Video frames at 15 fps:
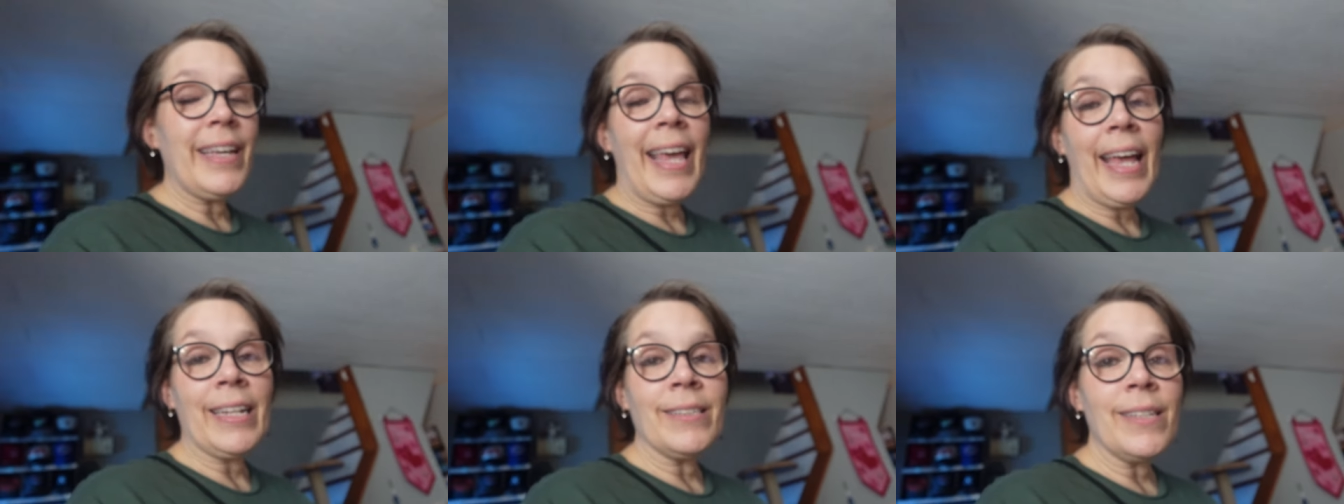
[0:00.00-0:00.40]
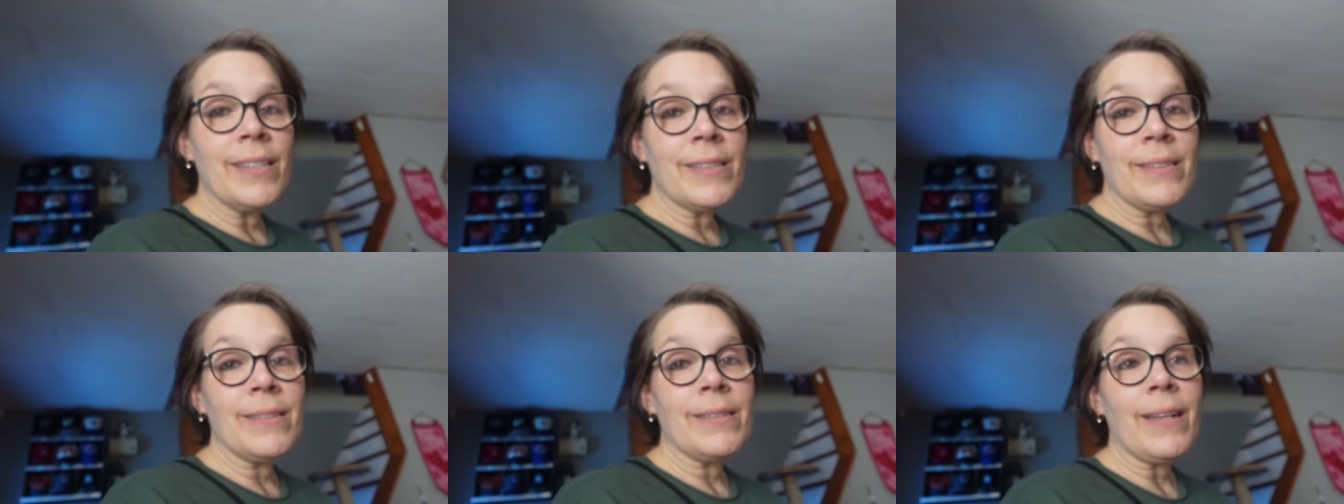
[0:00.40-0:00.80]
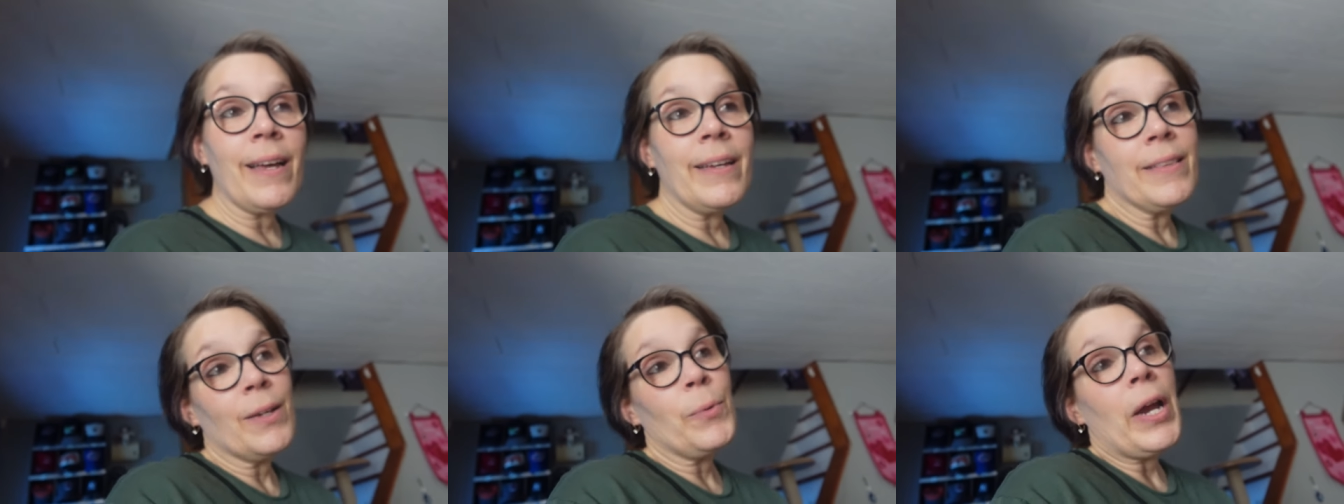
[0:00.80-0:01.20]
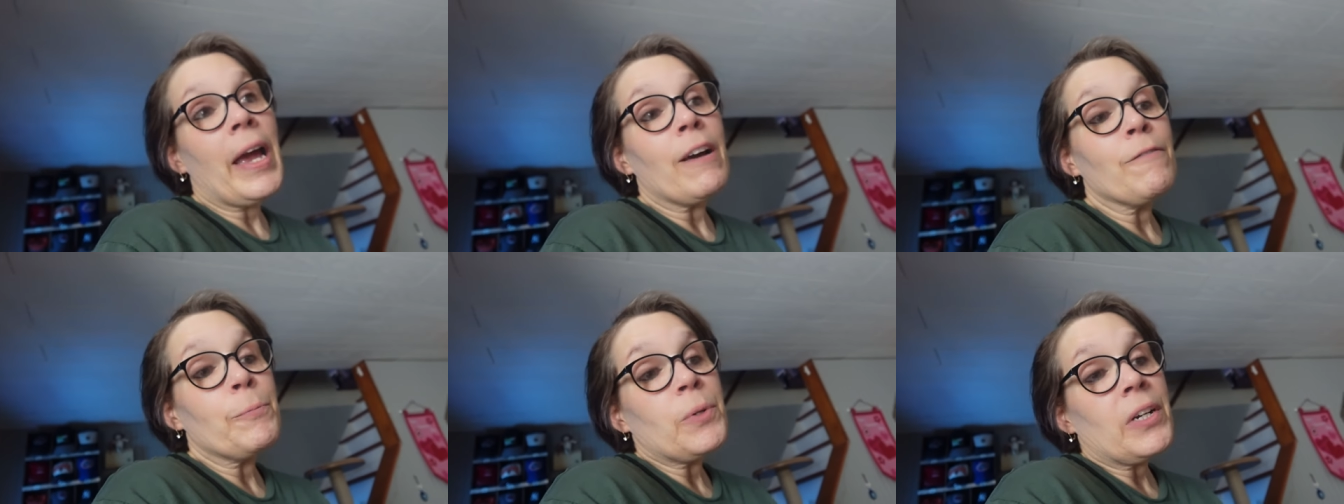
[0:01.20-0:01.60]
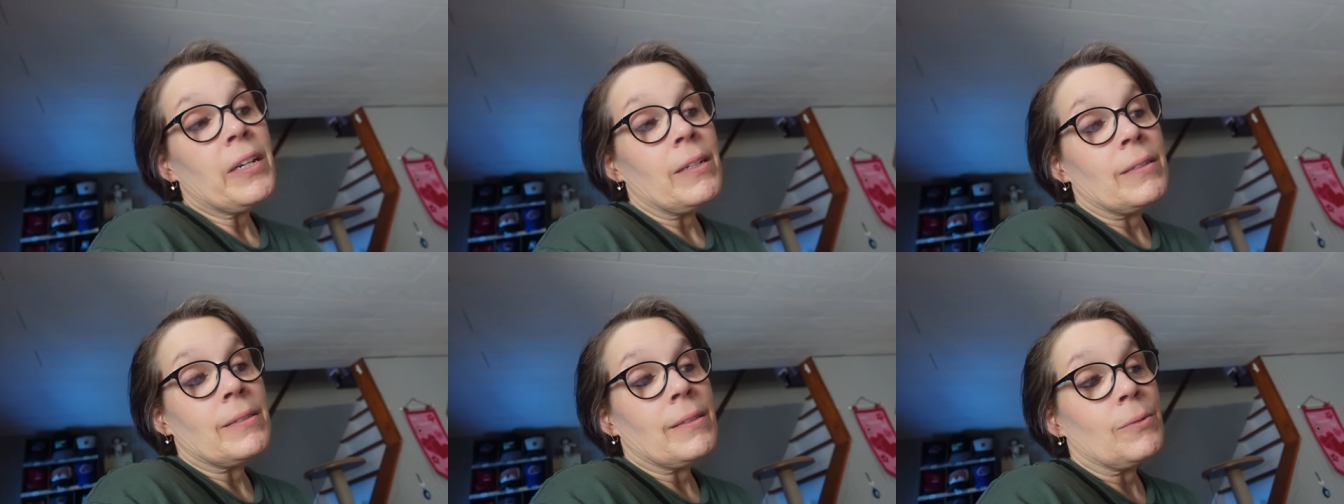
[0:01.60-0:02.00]
candies inside. They were half
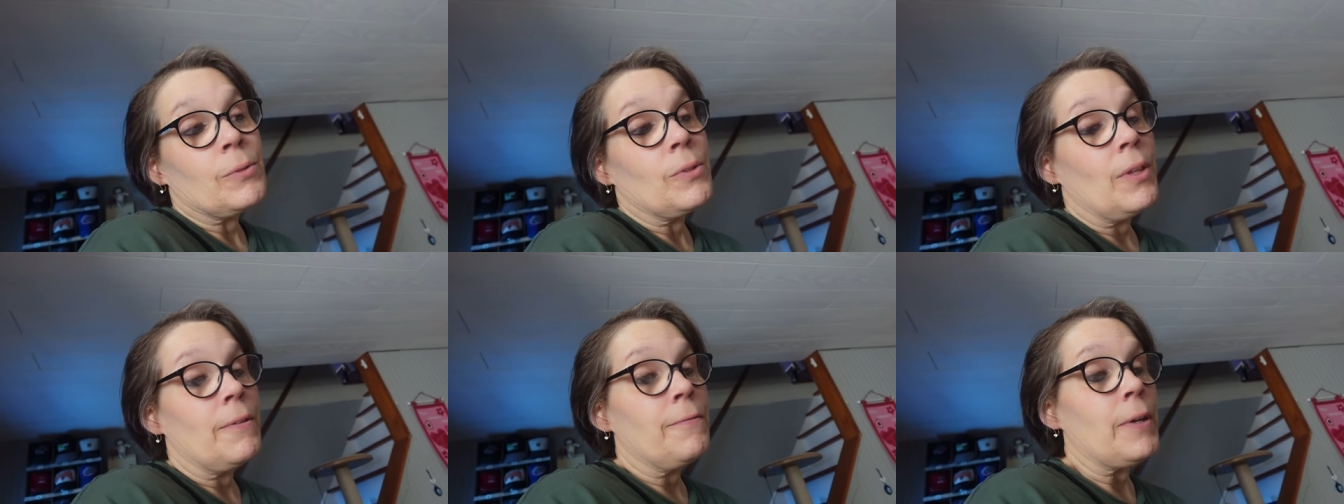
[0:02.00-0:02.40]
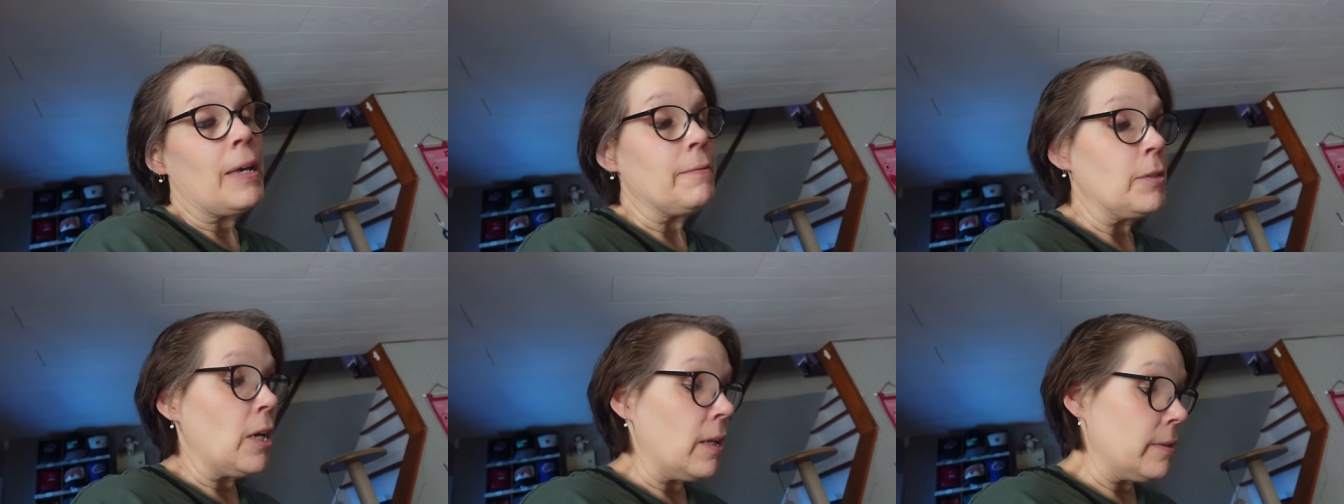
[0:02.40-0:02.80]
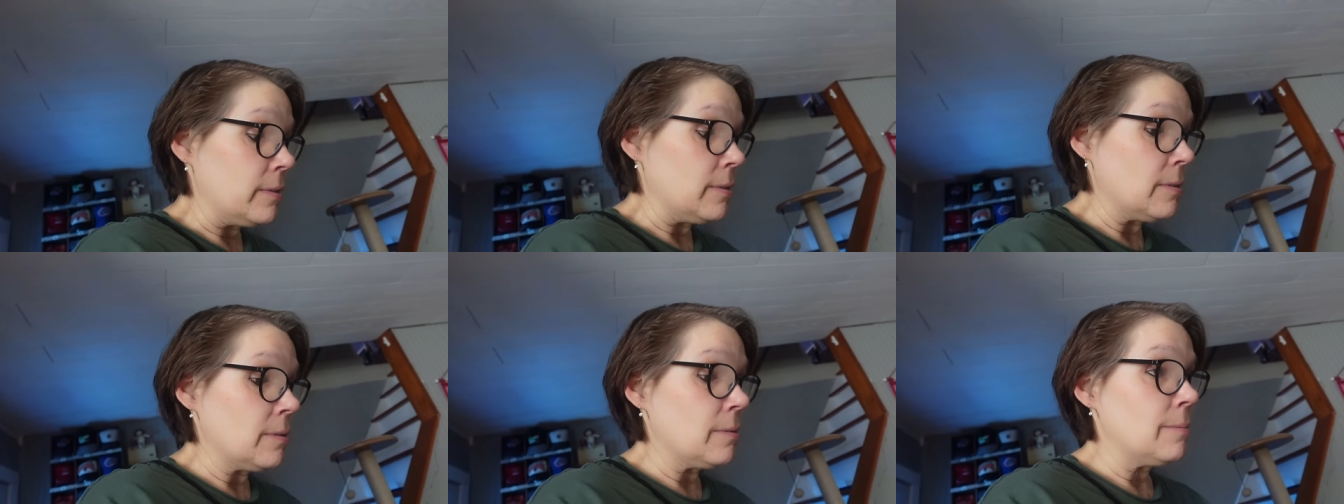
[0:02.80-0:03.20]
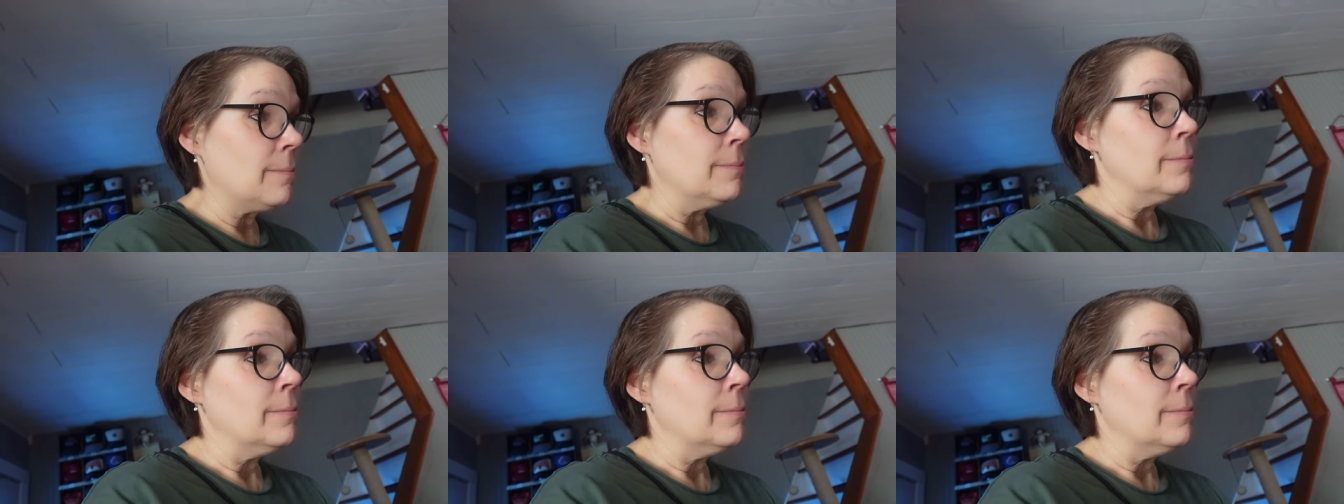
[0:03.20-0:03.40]
price. They were only $5.